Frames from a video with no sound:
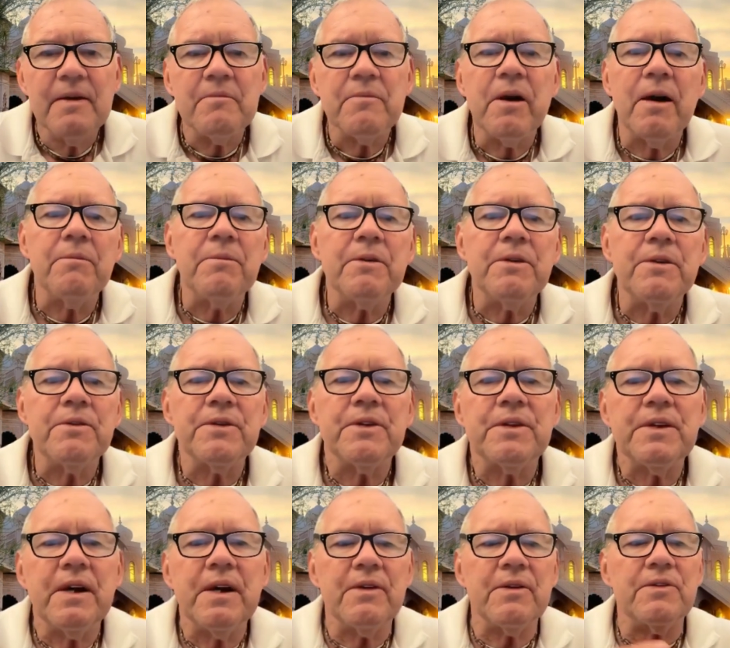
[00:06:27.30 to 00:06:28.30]
Prabhupada used to
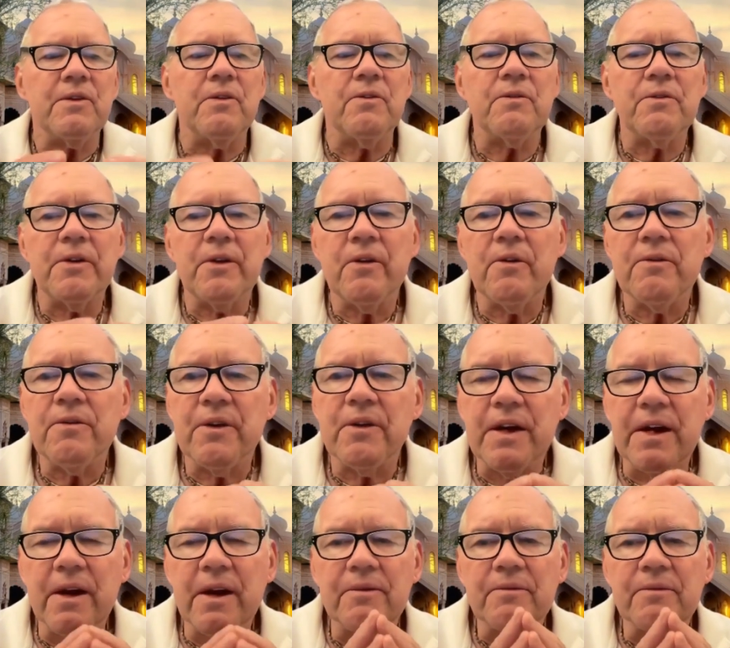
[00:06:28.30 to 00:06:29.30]
tell us over and over
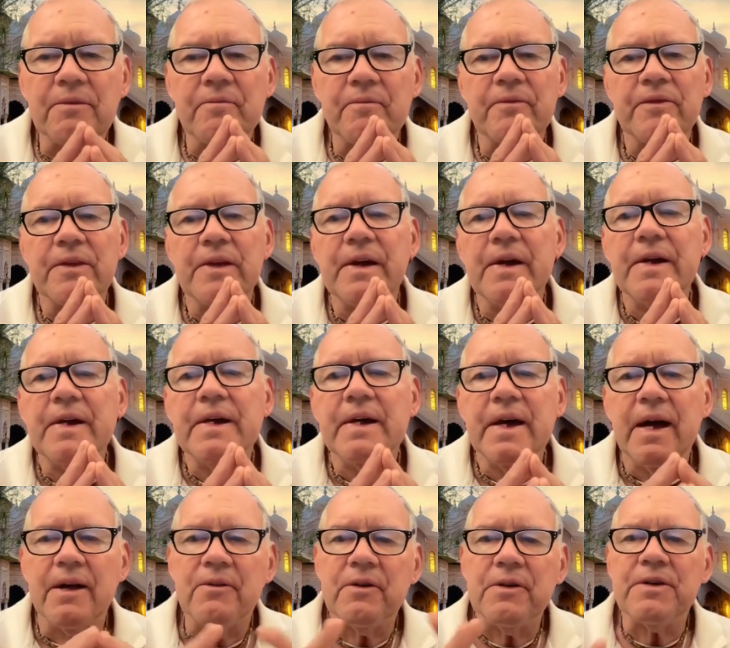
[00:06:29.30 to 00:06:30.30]
again
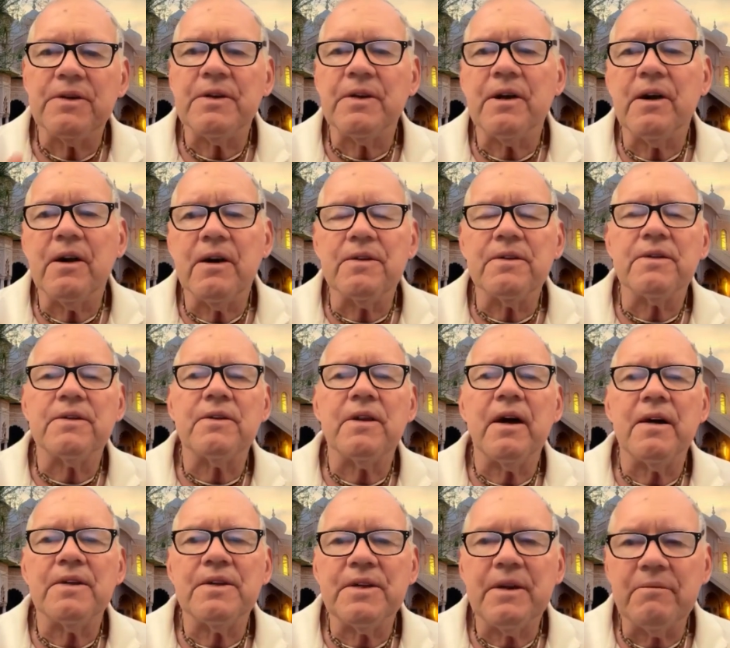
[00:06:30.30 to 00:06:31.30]
that Krishna consciousness is
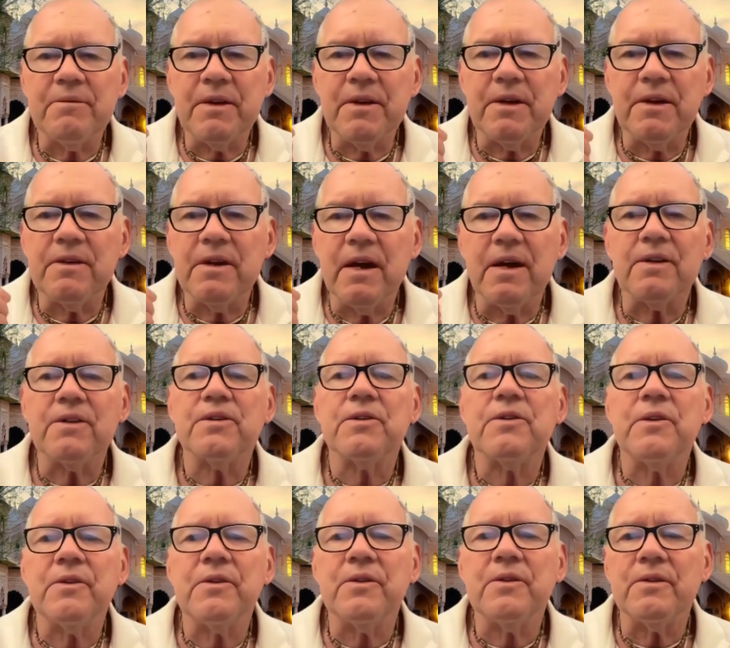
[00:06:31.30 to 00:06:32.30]
not something
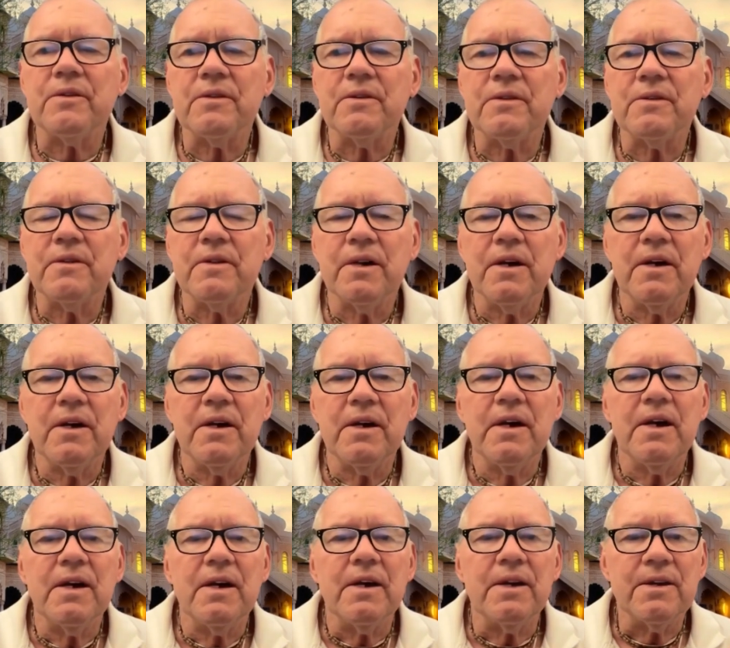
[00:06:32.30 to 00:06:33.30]
external.
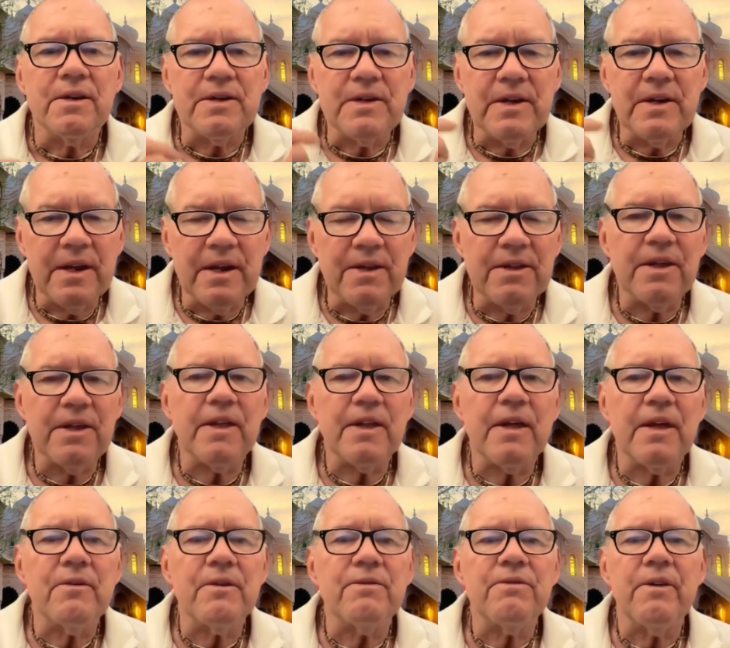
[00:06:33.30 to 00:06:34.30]
It isn't anything
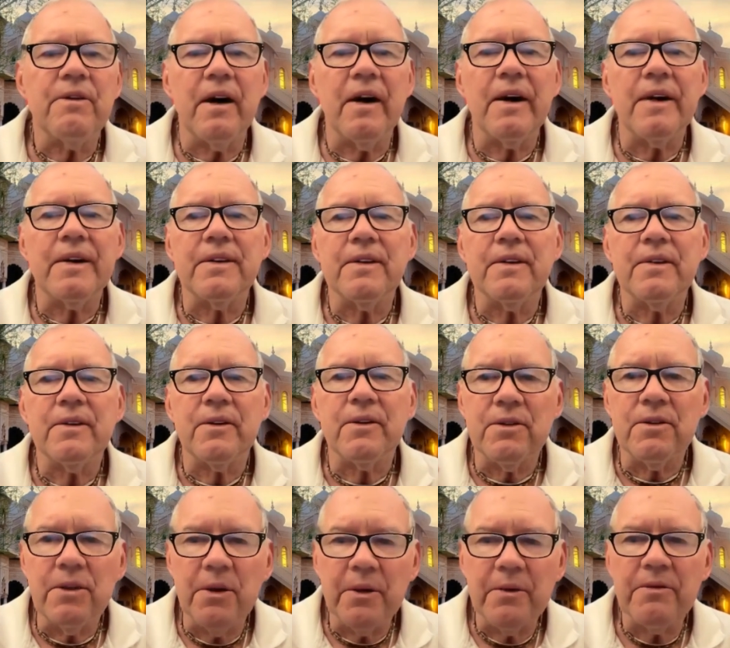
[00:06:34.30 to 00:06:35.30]
that we find or
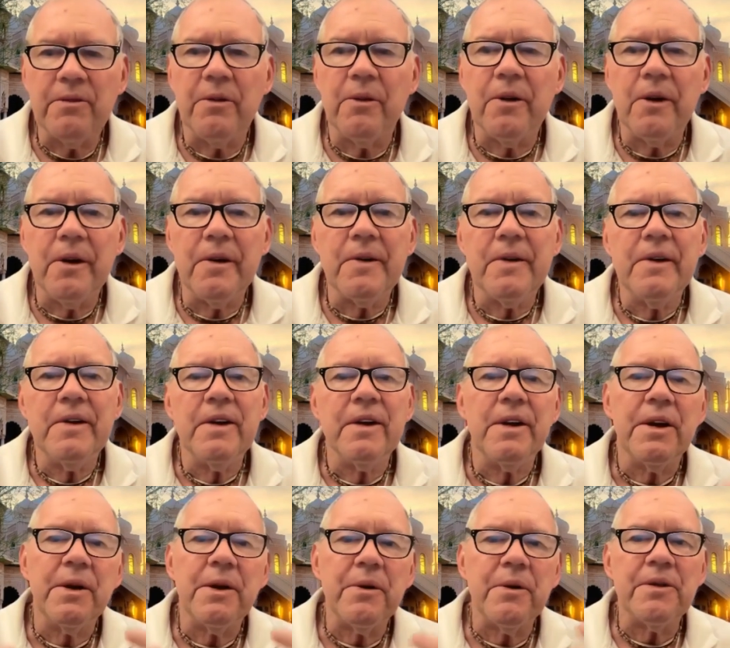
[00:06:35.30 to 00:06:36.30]
look for
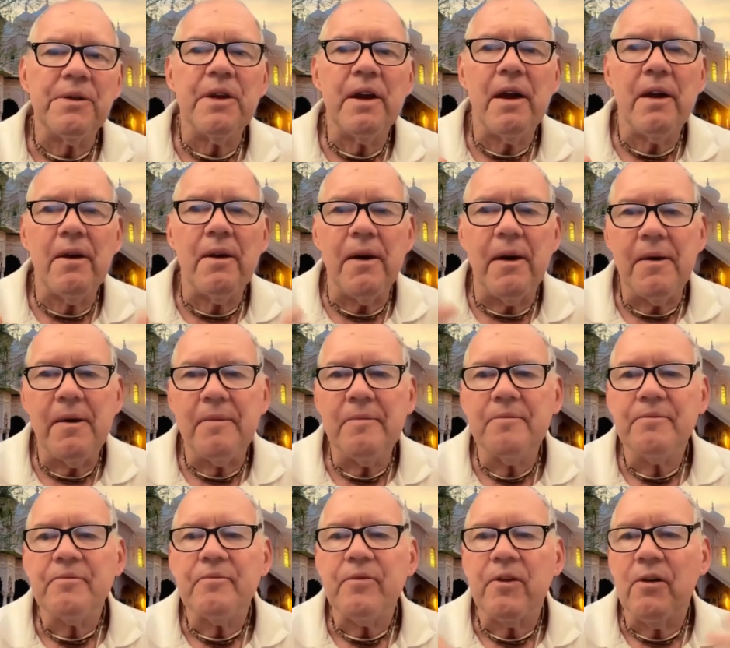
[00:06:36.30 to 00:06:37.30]
here and there
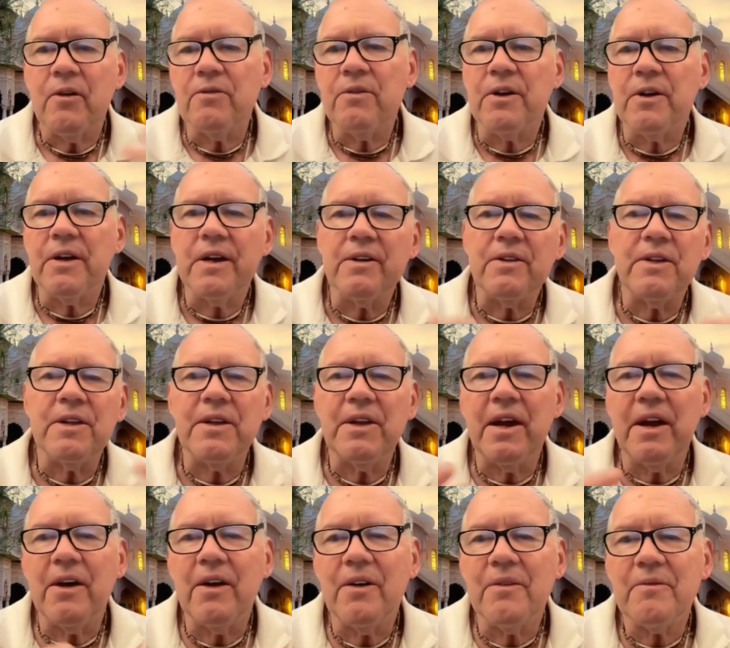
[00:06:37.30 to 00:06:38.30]
over hill and
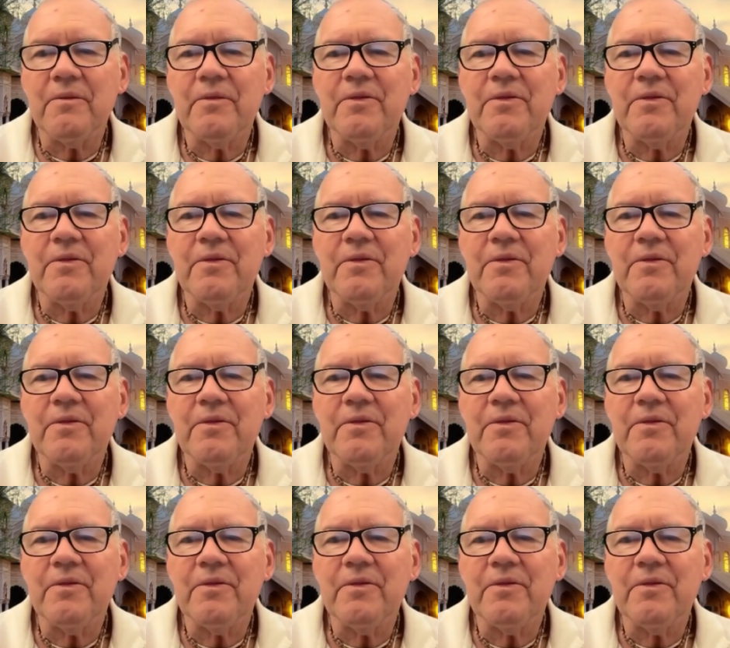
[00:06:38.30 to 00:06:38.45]
dale.